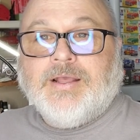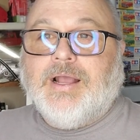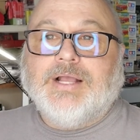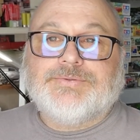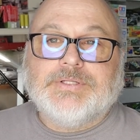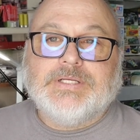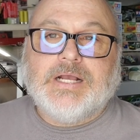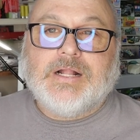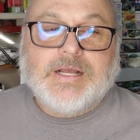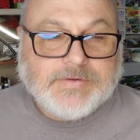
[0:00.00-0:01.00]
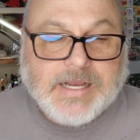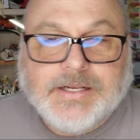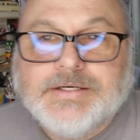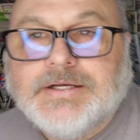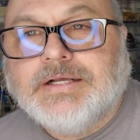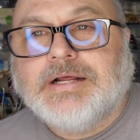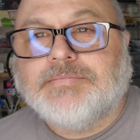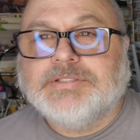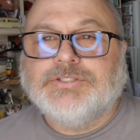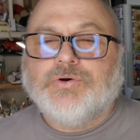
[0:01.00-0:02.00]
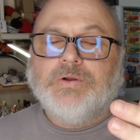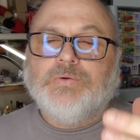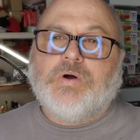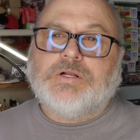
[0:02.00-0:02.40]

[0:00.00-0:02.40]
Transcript: that's really all I've gotten done. I'm enjoying